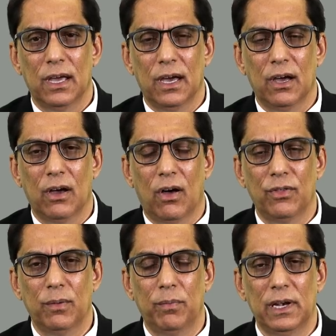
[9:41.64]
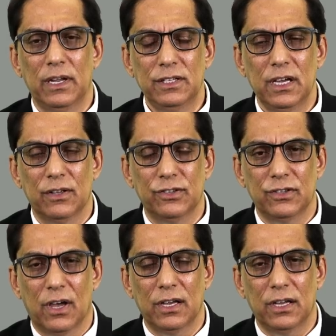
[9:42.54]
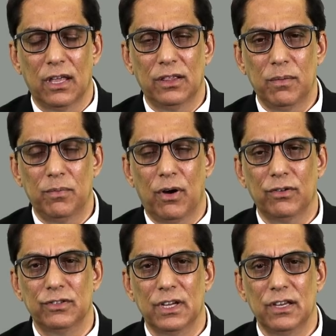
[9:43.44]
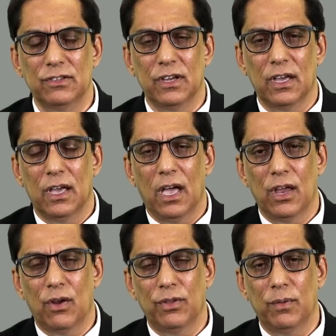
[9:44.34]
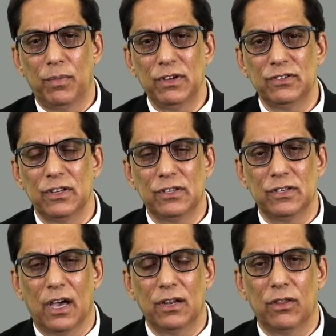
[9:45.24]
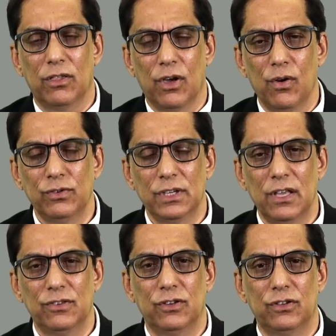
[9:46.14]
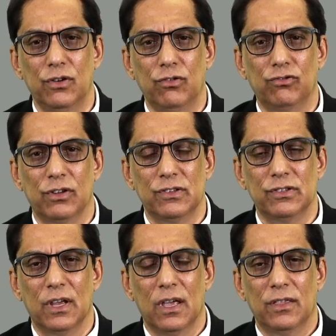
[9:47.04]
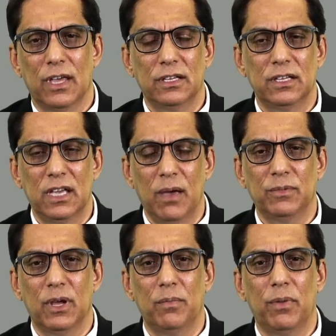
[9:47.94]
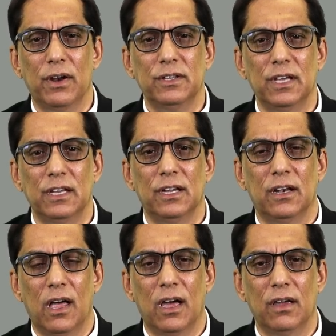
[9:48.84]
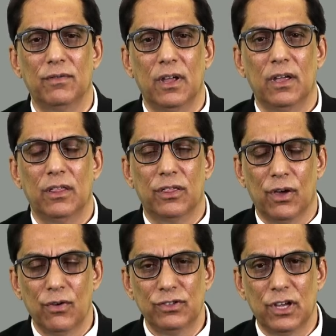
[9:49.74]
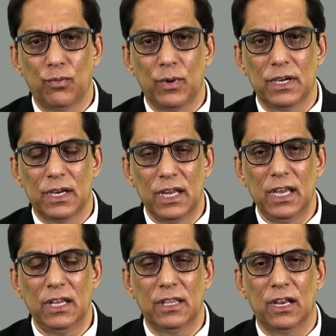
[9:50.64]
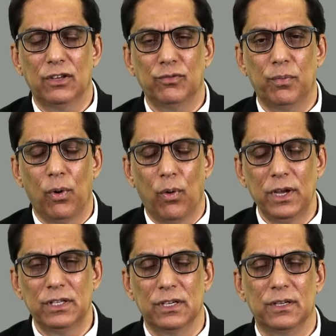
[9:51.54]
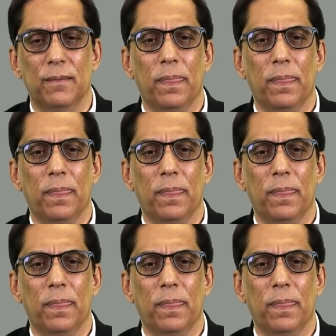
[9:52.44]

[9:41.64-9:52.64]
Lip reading: on the political side and their proxies, and on the business side, those institutions that kept apartheid alive, those that were greedy, that exploited